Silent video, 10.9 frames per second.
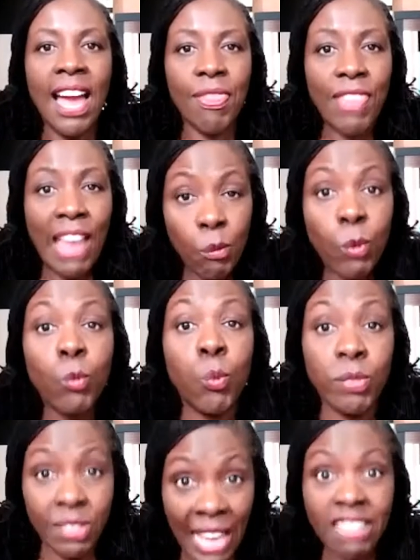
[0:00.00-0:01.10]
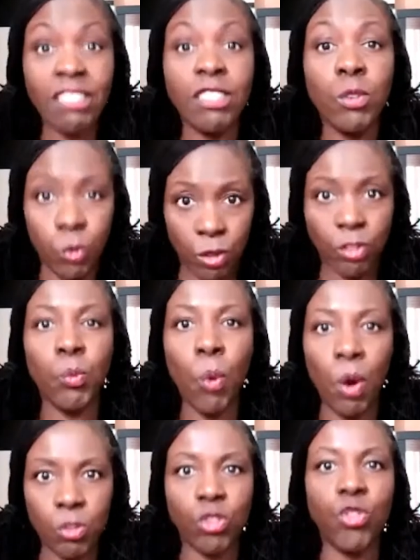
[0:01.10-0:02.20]
And that was
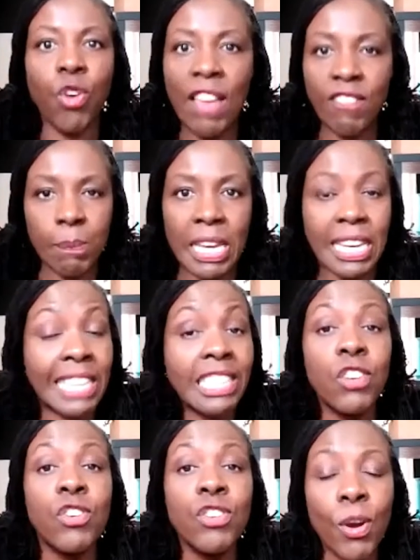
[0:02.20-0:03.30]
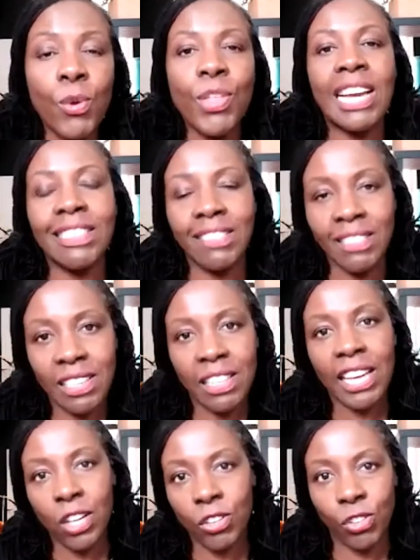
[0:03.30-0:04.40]
what was driving me. And I didn't know that until
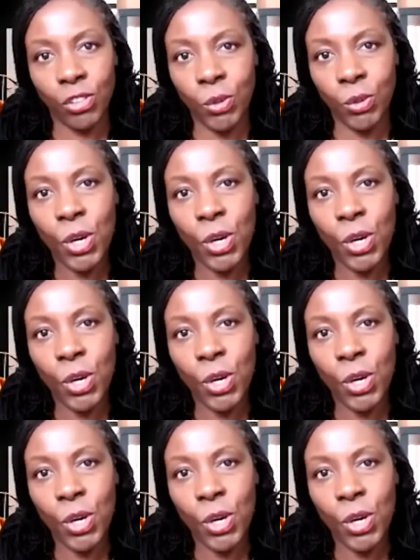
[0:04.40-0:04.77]
I got to